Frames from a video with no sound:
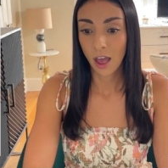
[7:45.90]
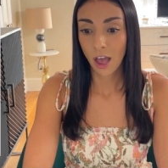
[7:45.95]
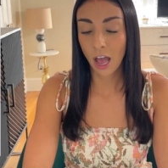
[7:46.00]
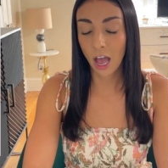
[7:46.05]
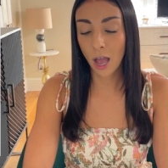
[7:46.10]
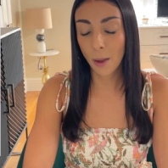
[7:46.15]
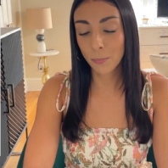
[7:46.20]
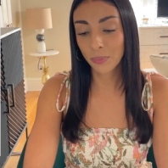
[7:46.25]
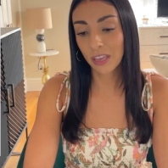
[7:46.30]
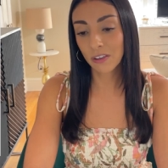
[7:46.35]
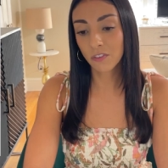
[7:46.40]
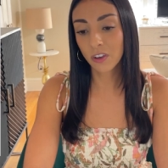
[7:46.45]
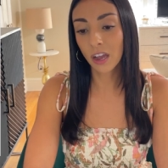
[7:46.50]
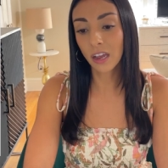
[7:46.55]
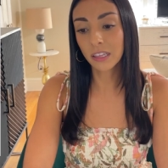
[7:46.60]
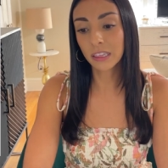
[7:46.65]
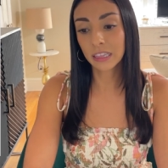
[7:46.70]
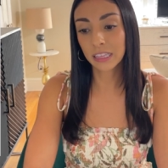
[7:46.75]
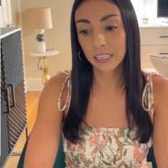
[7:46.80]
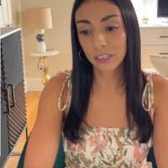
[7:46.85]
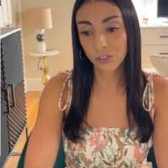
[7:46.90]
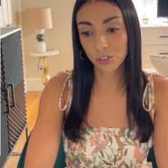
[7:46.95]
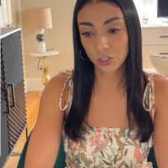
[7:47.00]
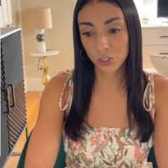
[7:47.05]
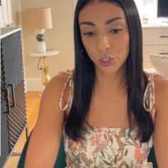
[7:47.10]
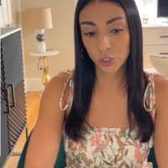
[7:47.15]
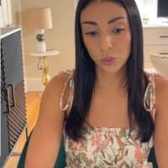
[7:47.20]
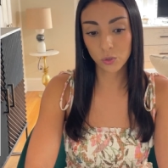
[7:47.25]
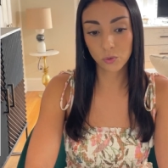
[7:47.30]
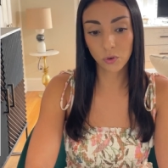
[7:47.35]
Um, they've got these
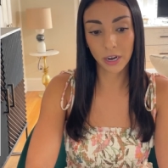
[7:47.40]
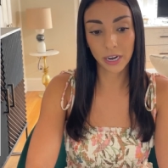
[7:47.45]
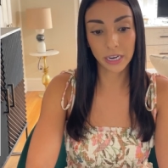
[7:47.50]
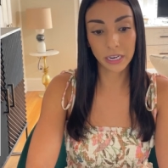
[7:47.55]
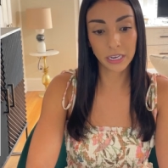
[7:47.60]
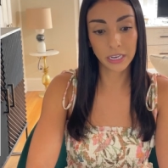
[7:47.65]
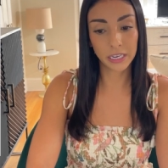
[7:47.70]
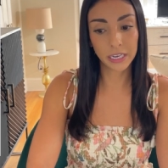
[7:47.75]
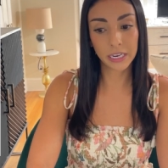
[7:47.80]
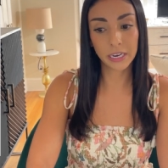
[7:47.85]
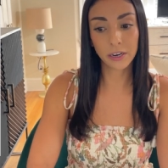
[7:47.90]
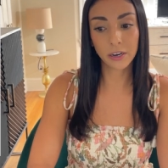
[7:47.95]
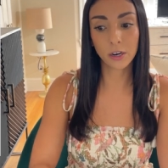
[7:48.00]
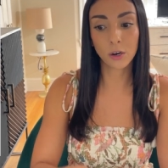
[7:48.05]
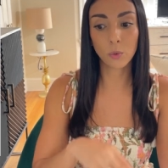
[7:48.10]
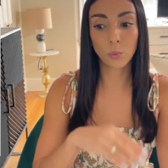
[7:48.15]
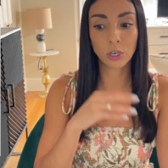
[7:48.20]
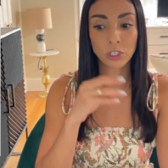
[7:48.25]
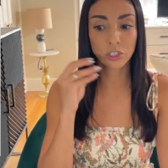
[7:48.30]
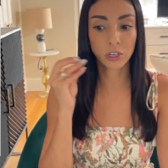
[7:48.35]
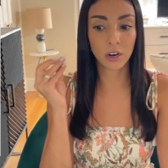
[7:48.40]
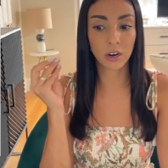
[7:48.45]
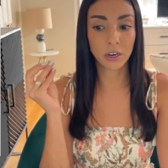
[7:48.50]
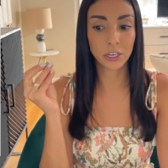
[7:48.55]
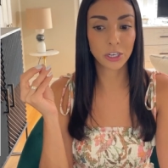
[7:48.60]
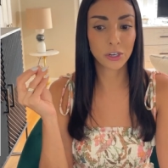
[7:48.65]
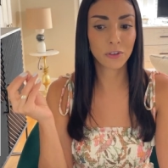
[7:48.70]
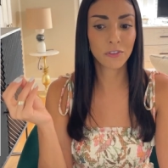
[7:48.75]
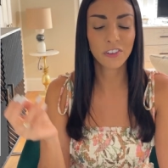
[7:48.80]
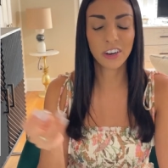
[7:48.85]
two right here, which are,
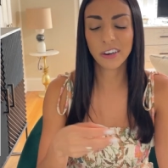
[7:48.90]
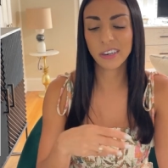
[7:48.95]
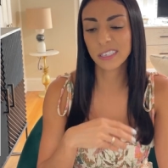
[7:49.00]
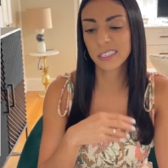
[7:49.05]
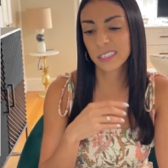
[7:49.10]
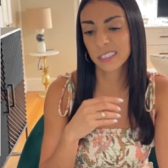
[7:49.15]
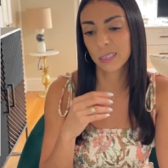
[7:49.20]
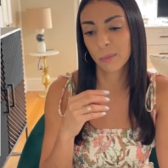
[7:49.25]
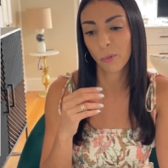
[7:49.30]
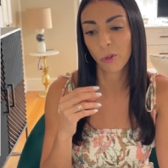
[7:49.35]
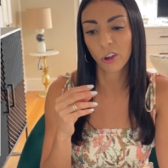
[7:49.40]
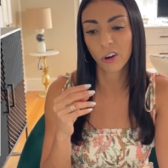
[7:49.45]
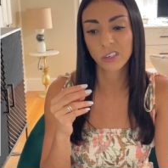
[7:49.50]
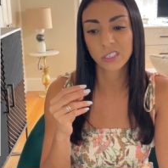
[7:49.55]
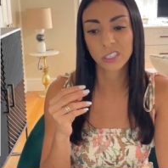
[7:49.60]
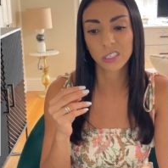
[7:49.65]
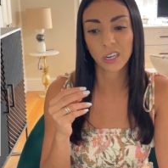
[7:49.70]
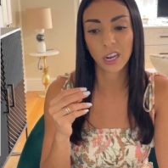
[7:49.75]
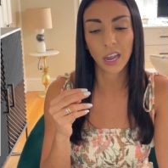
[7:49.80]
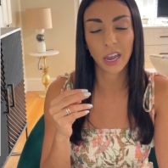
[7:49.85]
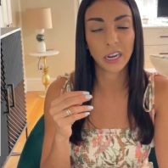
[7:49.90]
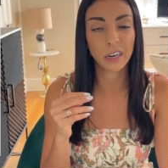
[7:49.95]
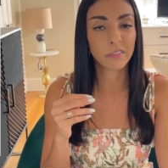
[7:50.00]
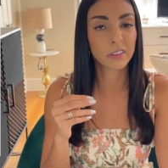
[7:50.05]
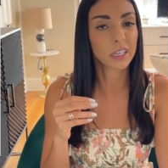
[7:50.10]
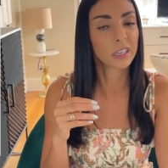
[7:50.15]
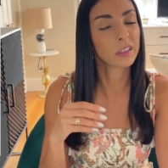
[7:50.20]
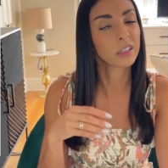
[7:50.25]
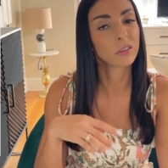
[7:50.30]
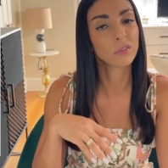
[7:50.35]
you know, very similar to kind of
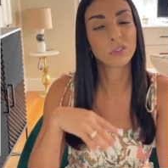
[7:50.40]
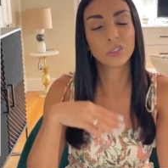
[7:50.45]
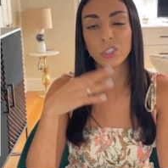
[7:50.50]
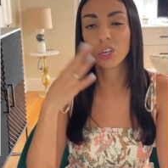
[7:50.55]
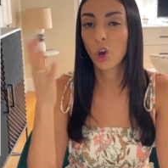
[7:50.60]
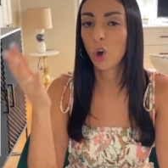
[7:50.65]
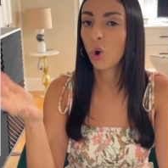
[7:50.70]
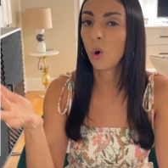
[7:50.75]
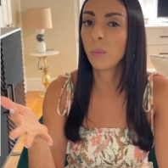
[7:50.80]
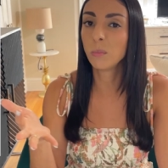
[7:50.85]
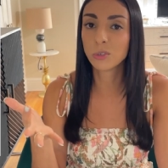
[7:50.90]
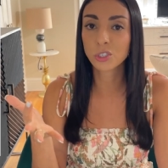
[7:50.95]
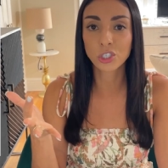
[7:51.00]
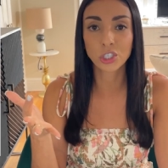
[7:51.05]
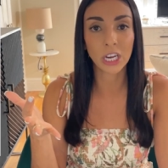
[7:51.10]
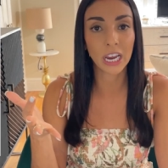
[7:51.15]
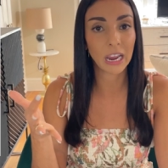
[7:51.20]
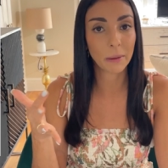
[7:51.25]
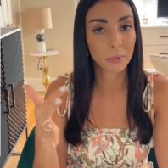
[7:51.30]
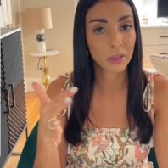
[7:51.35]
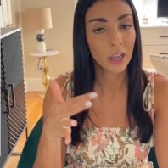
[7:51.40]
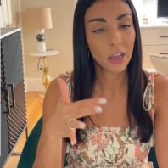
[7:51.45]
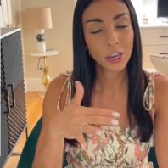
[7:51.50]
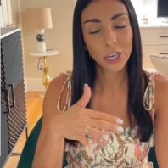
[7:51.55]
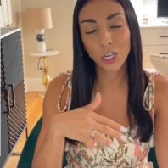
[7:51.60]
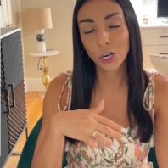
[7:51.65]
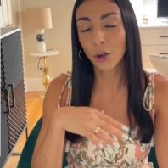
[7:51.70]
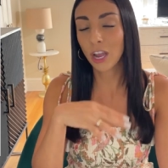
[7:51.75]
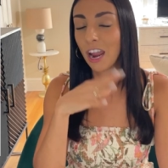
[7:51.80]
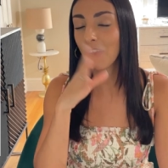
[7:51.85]
like a little dome shape.
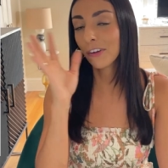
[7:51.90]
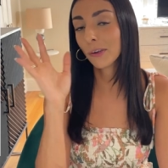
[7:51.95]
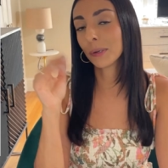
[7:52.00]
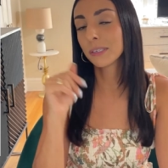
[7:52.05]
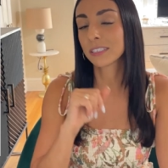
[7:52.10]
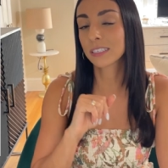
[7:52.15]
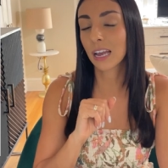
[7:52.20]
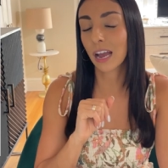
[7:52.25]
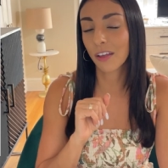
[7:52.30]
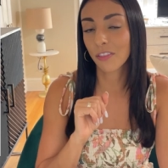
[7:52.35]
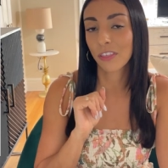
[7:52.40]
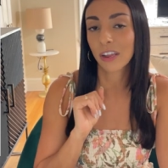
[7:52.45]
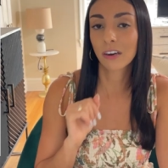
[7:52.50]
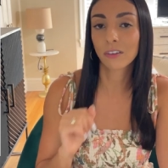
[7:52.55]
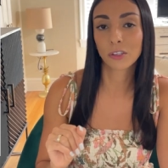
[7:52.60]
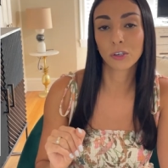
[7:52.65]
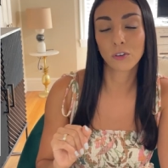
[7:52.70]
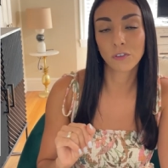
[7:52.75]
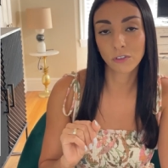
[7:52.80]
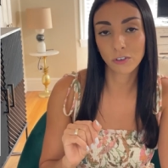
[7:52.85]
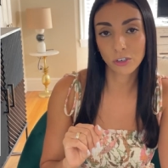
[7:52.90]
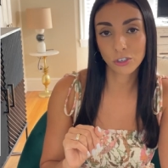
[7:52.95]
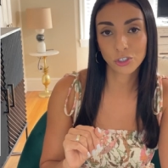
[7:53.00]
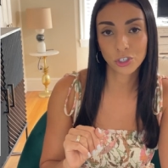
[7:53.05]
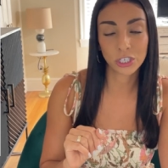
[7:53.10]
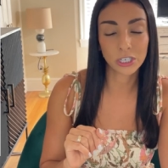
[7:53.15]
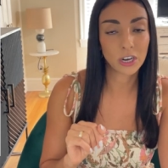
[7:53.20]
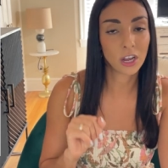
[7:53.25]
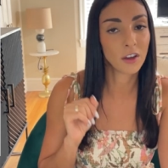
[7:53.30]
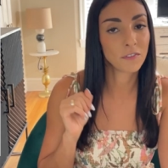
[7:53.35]
You know, everyone's got their little
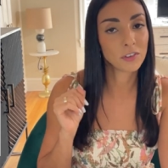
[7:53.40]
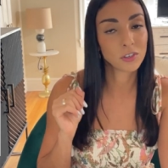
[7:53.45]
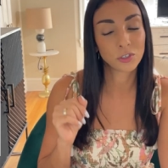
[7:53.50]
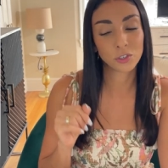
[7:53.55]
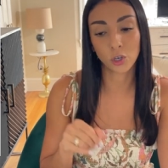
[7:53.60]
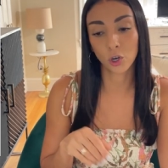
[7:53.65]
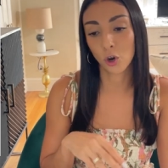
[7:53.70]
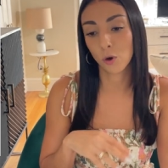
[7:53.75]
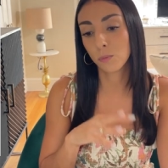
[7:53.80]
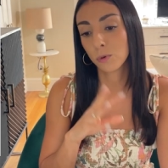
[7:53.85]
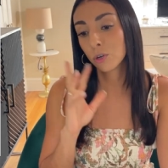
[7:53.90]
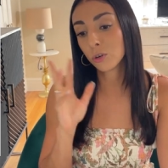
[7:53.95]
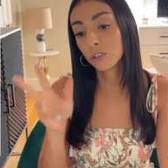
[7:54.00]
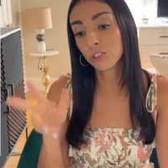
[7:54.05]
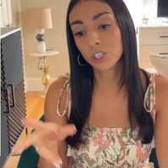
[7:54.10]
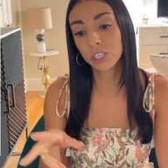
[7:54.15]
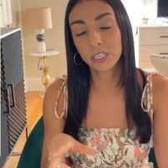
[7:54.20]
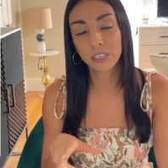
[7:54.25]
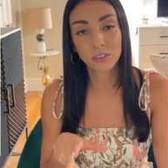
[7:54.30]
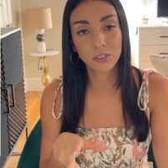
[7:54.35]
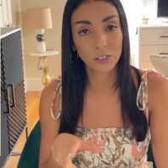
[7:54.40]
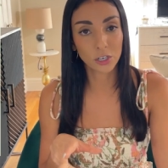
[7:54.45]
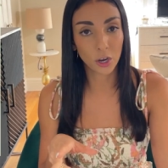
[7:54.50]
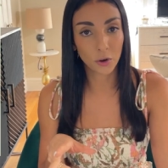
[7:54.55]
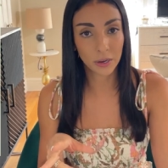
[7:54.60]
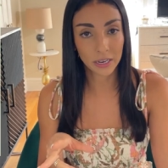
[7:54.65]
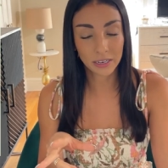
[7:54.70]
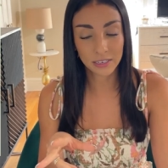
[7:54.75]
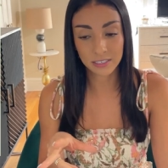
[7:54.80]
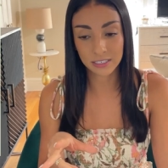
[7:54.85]
version of a dome. Gucci is no
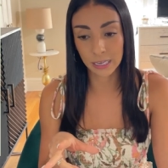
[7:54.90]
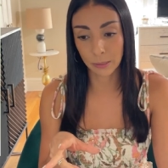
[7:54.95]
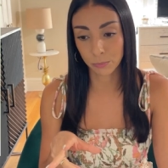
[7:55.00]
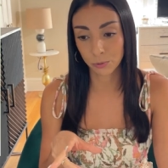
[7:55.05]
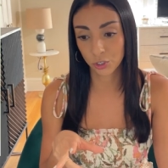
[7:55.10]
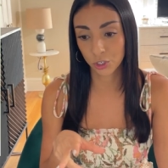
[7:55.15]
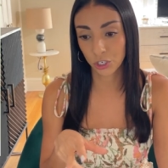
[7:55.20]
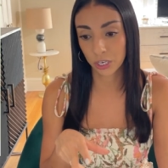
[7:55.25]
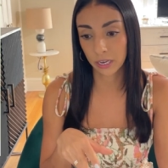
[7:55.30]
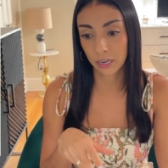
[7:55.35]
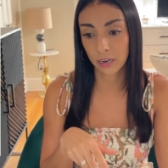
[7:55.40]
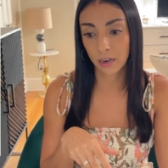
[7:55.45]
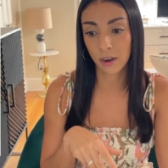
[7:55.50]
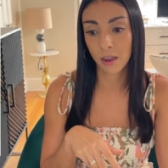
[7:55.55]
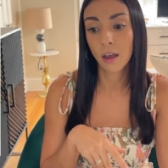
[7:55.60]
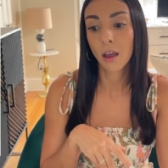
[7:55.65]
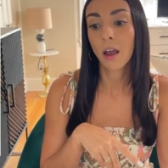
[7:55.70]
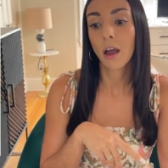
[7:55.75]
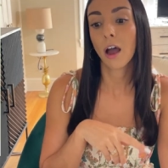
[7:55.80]
exception.